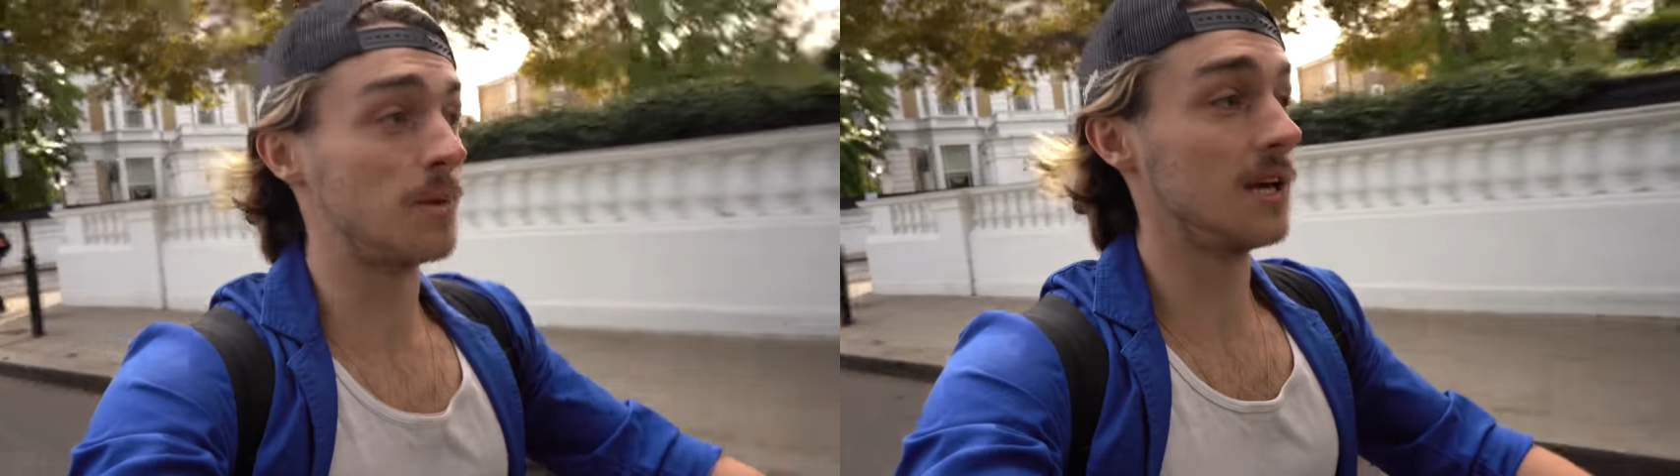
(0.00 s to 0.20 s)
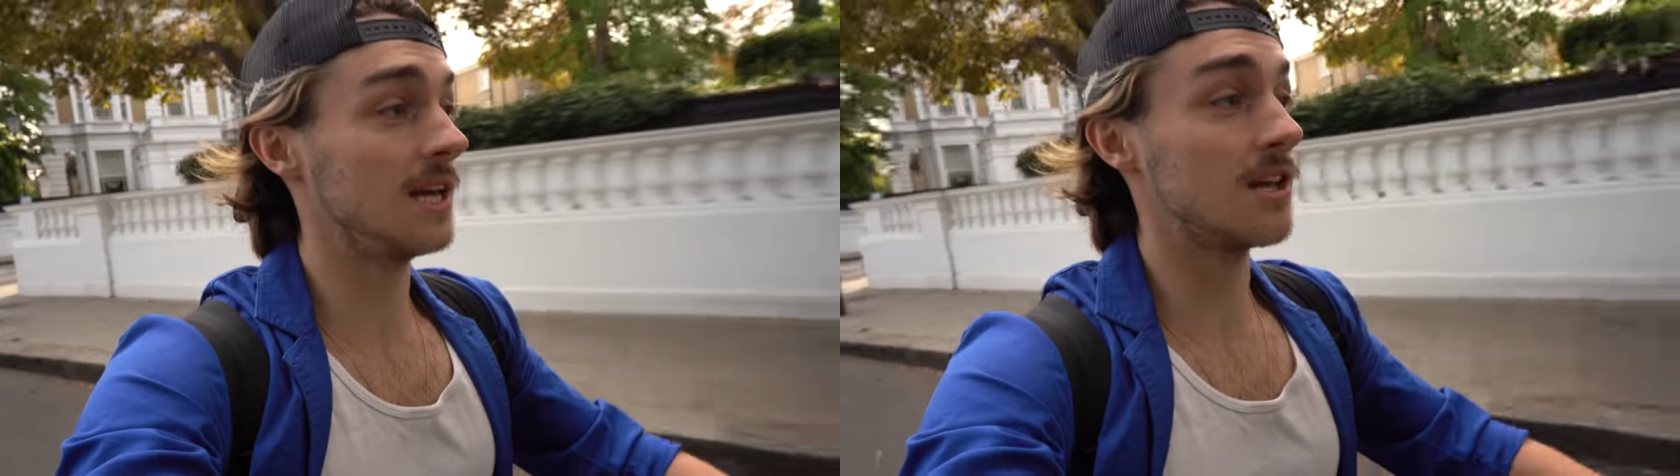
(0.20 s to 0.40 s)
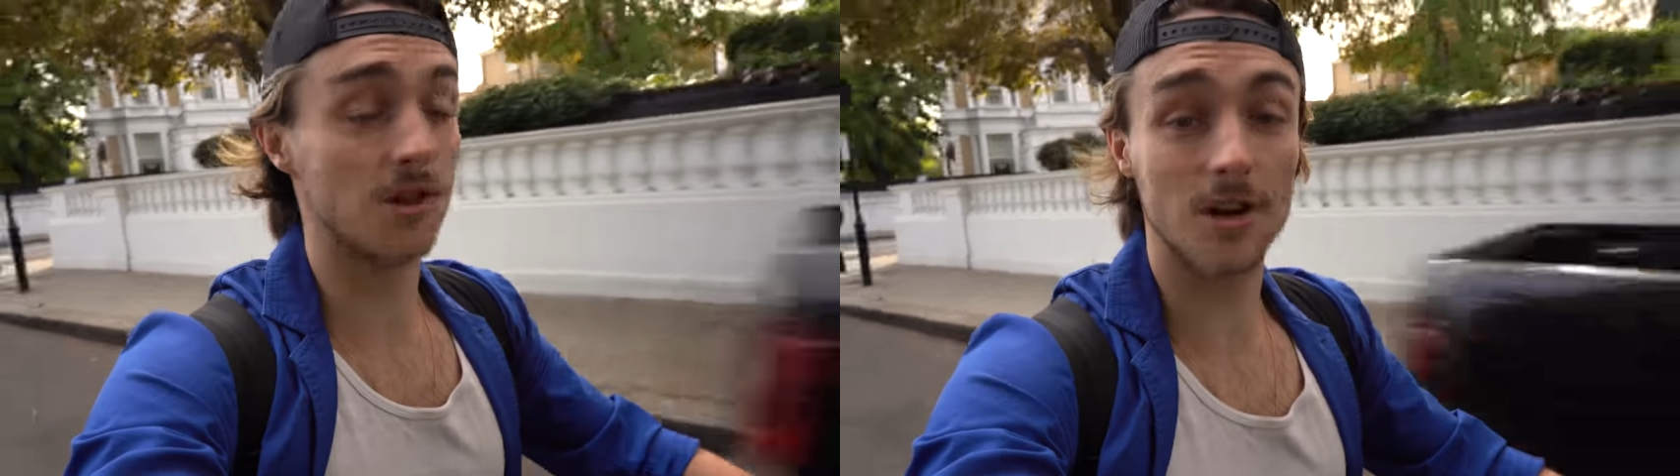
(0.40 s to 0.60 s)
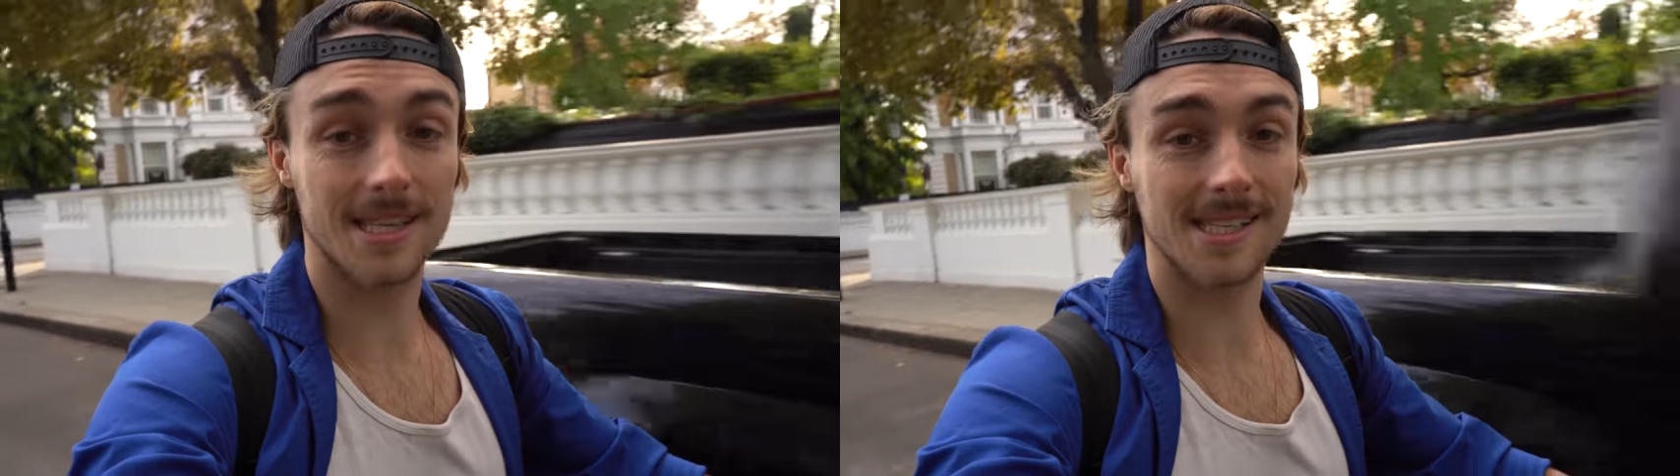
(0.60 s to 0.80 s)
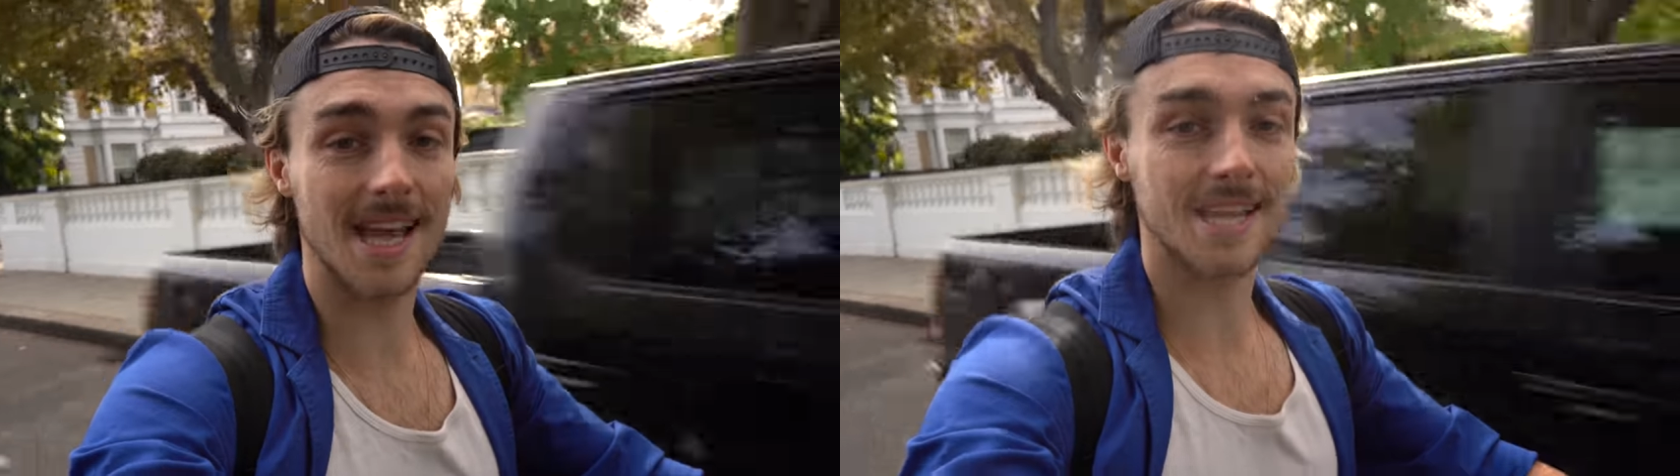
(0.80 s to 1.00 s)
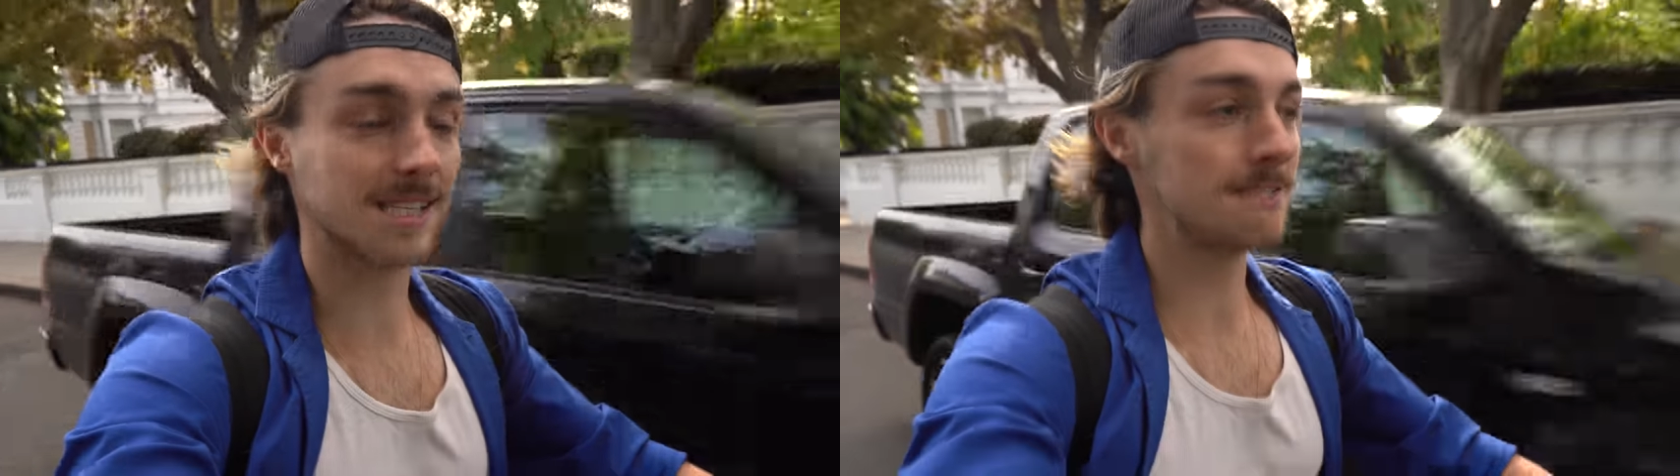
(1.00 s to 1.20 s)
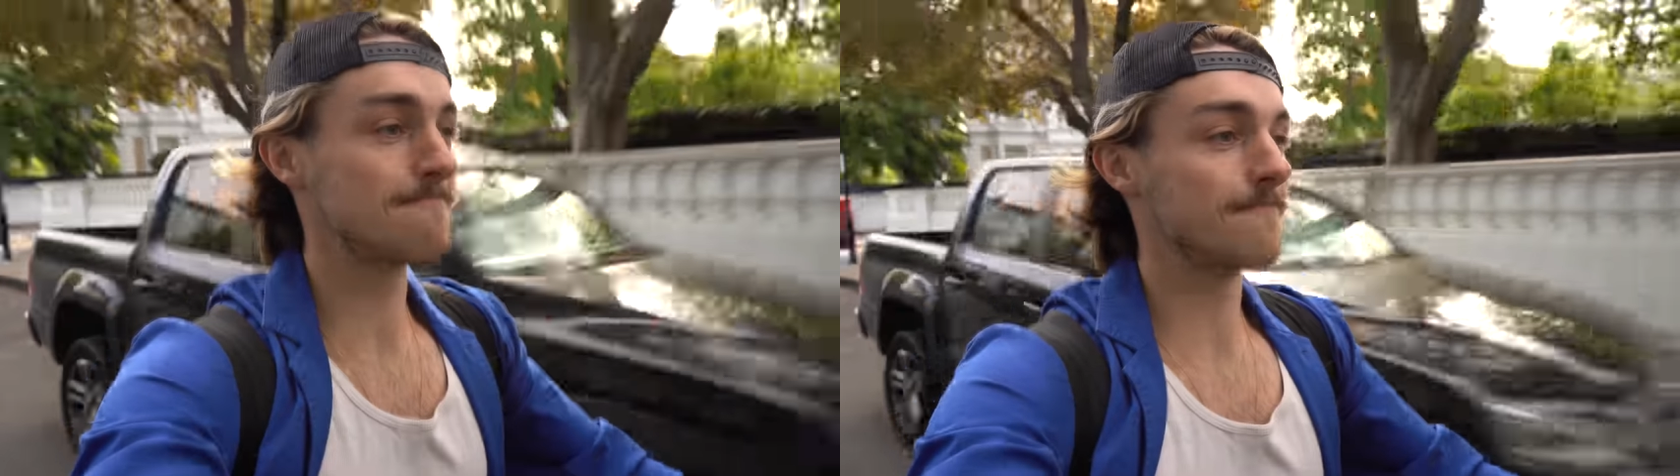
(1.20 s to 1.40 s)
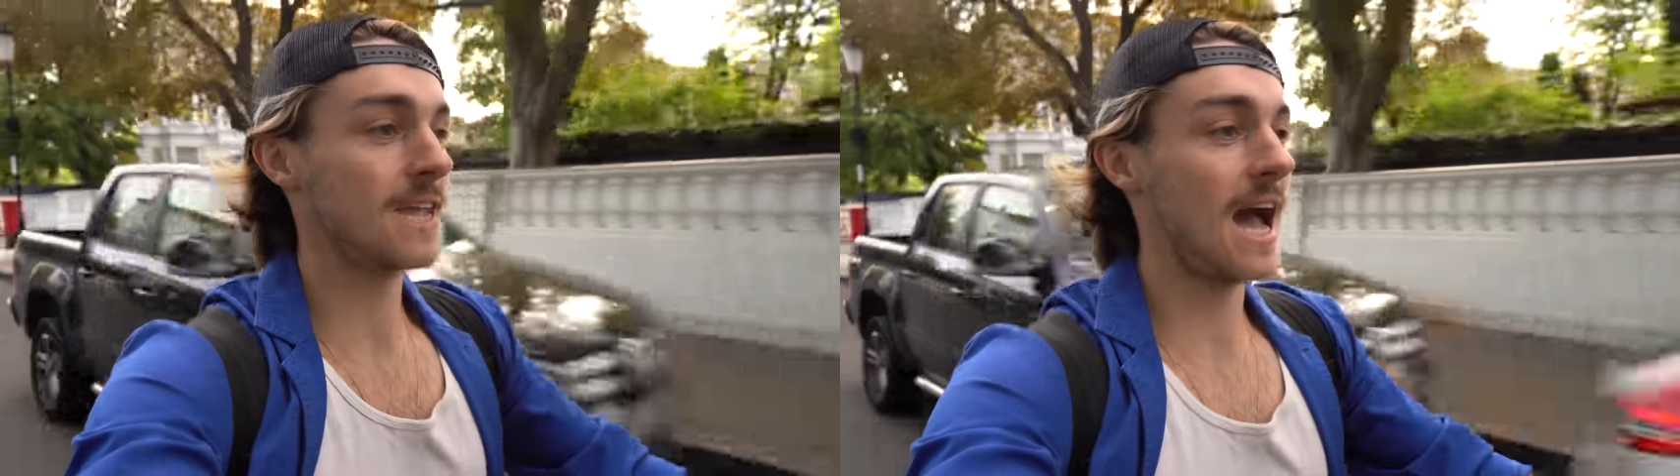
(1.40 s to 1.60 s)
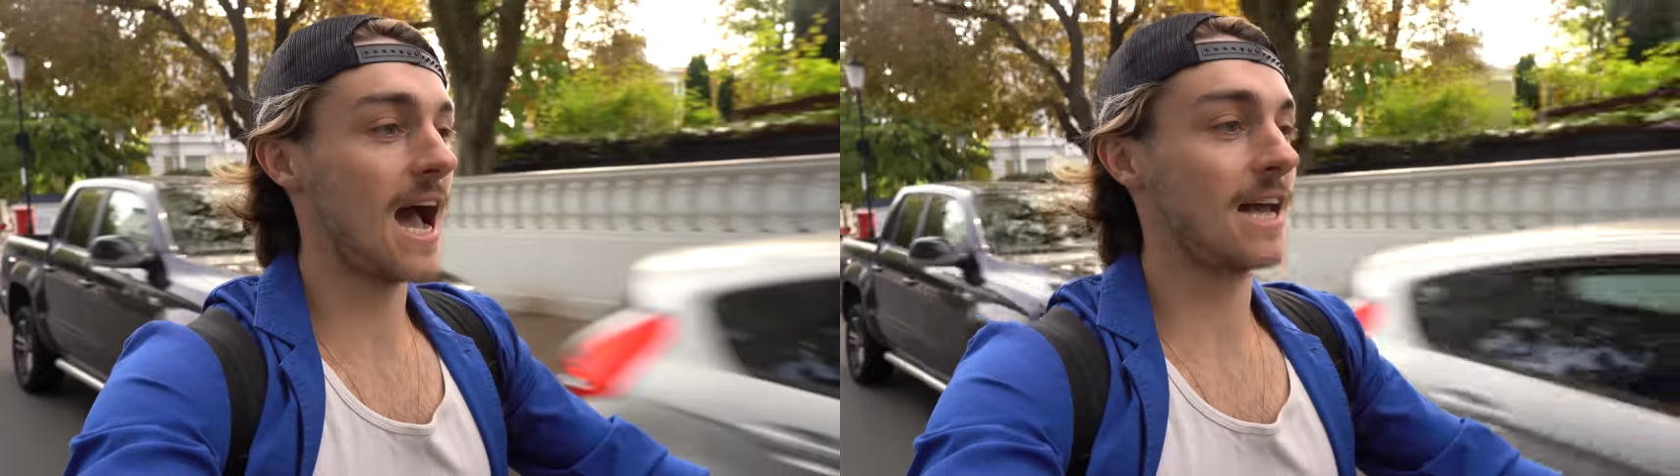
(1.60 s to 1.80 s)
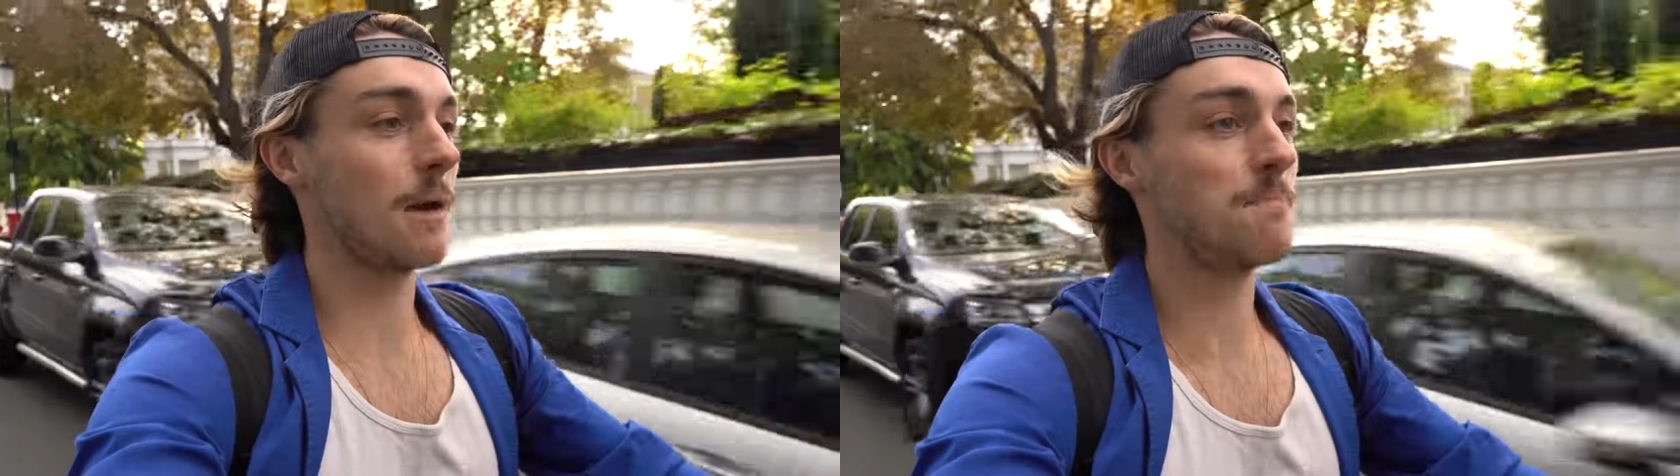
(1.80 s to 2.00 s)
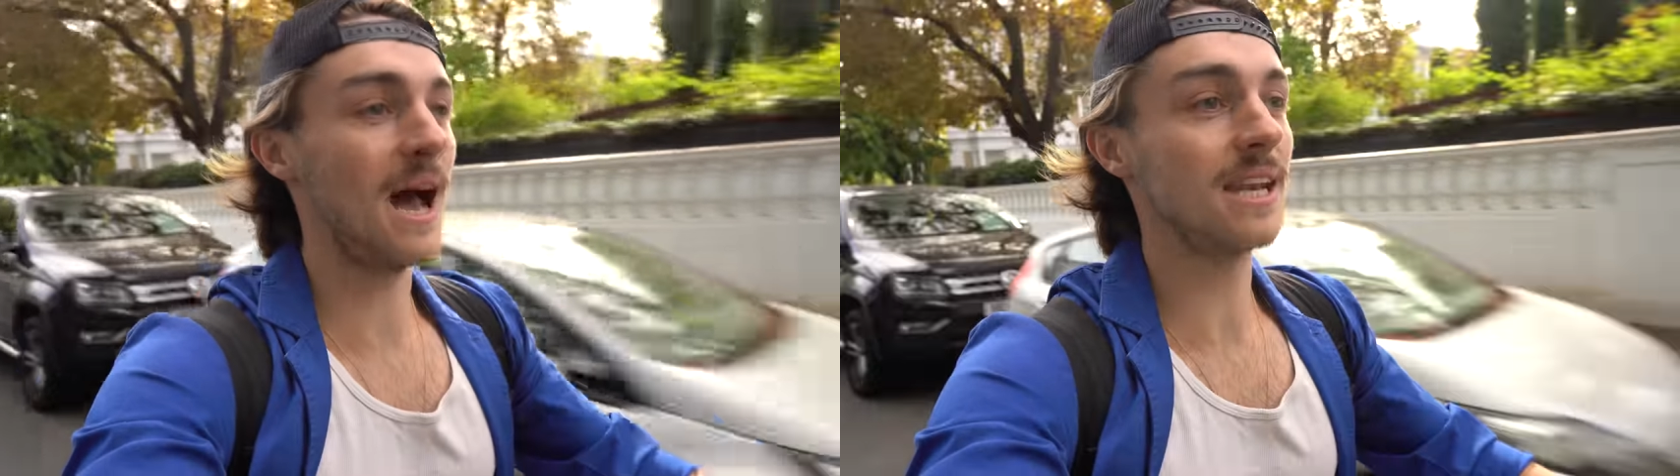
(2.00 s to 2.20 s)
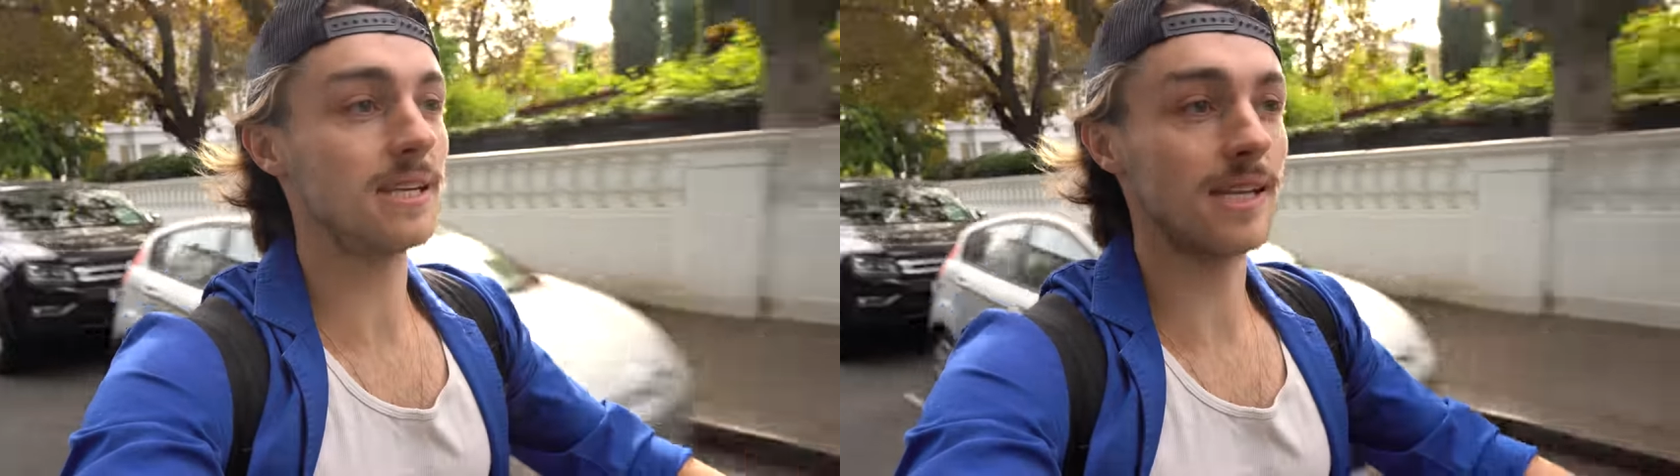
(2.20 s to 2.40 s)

36 and a Panda